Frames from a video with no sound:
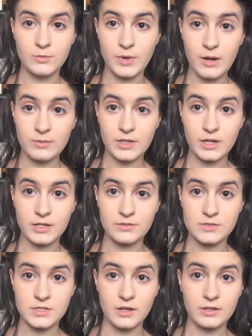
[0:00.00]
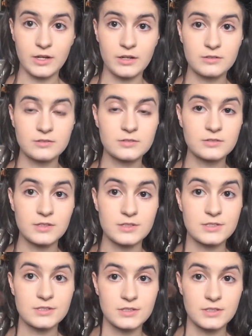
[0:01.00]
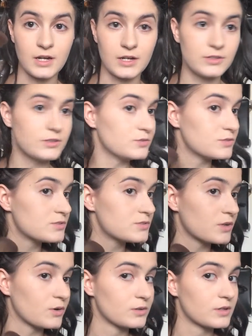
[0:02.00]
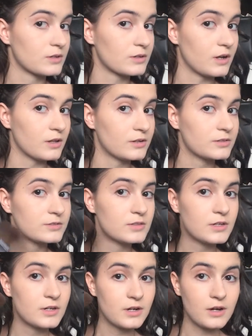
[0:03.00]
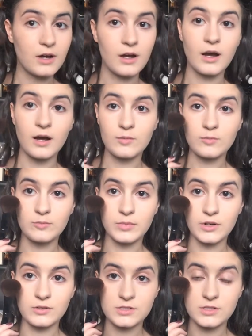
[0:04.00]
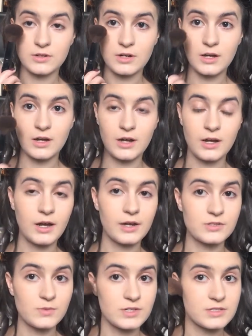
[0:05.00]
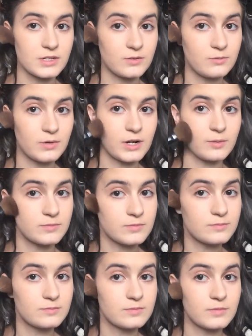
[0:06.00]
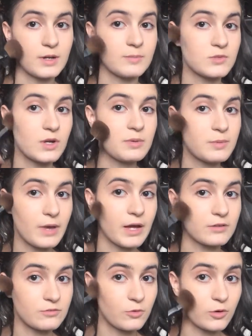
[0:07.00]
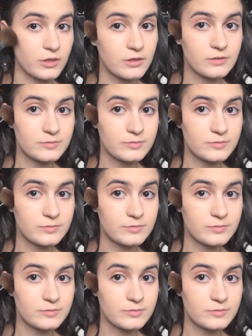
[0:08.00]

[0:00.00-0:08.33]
probably can't even tell yet because I used so little color. But also, I just want to say, when I'm swiping back and forth,